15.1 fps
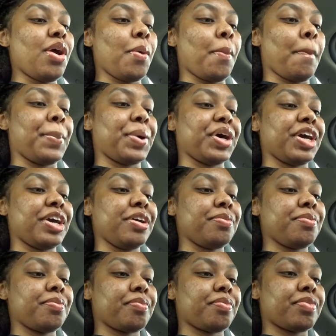but
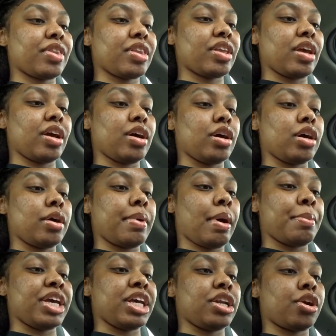um,
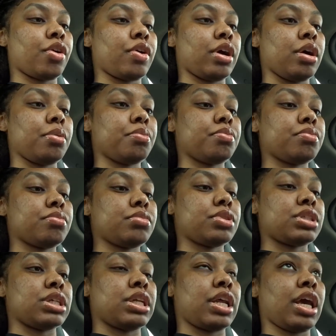i'm gonna hit her up
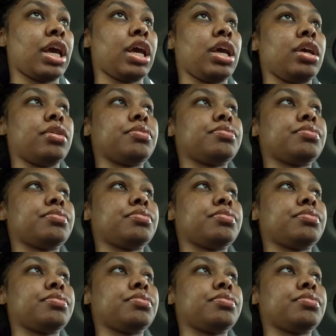today